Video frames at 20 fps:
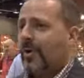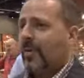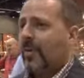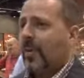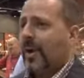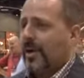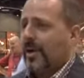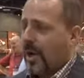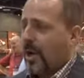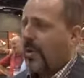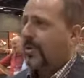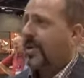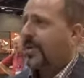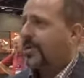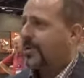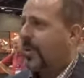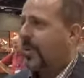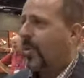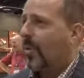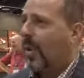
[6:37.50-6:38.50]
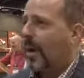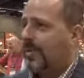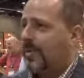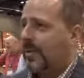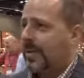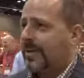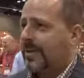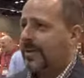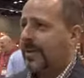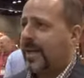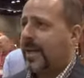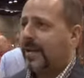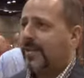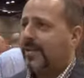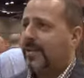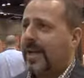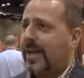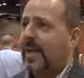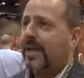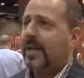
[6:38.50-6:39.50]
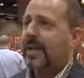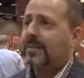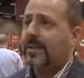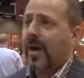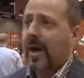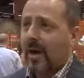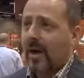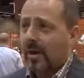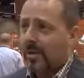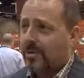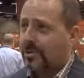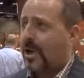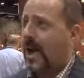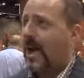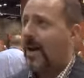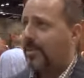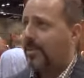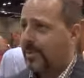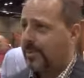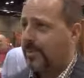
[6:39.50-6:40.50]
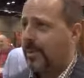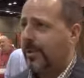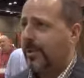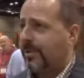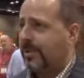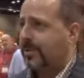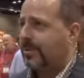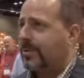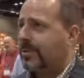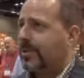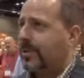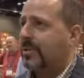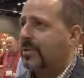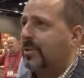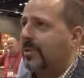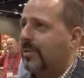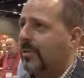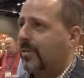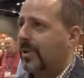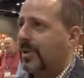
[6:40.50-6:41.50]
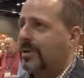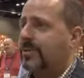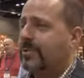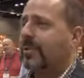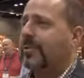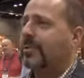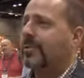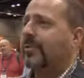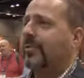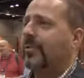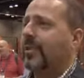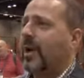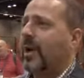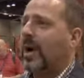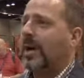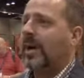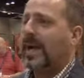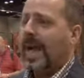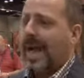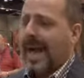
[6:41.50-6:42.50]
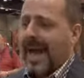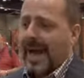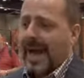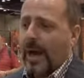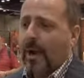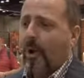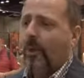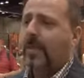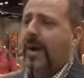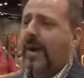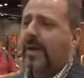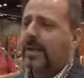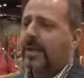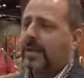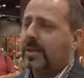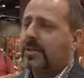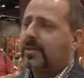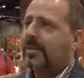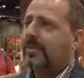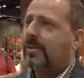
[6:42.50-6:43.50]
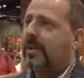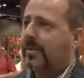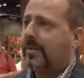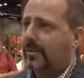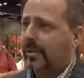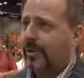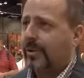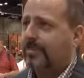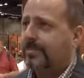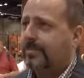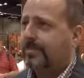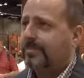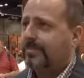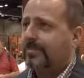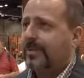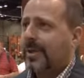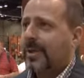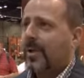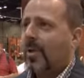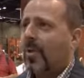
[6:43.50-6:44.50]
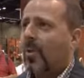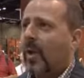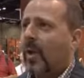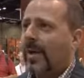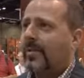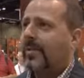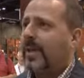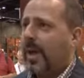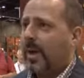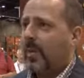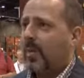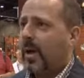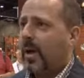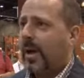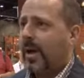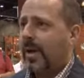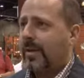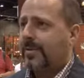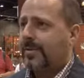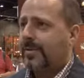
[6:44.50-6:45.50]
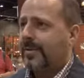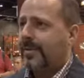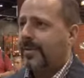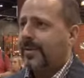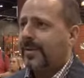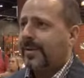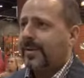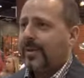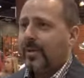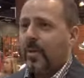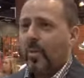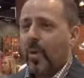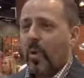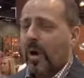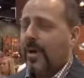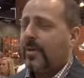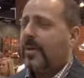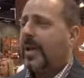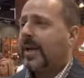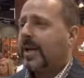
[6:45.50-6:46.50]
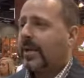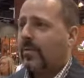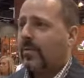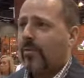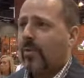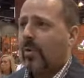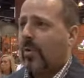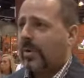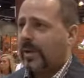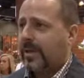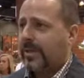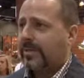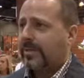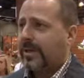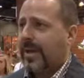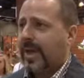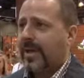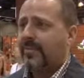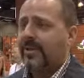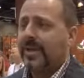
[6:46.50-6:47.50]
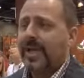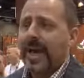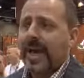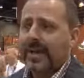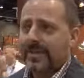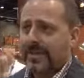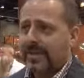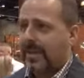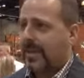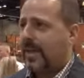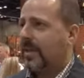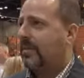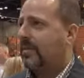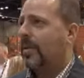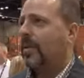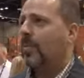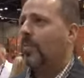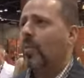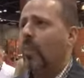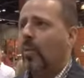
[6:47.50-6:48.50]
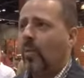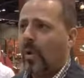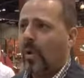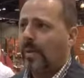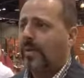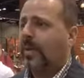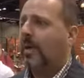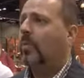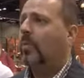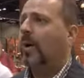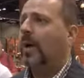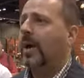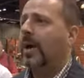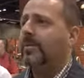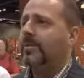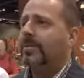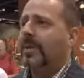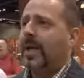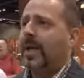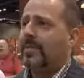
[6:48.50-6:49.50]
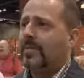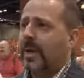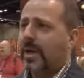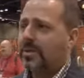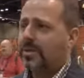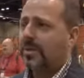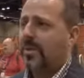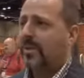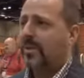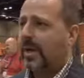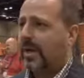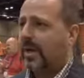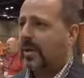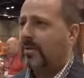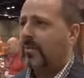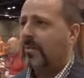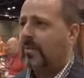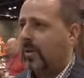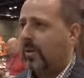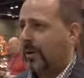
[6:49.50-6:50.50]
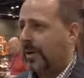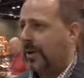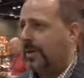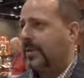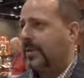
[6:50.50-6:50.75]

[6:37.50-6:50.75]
we know they still want these things, and it's our job as builders to do the research to figure out, how am I going to deliver what they want, where they can afford it. I've got to get them what they want and make sure they can afford it.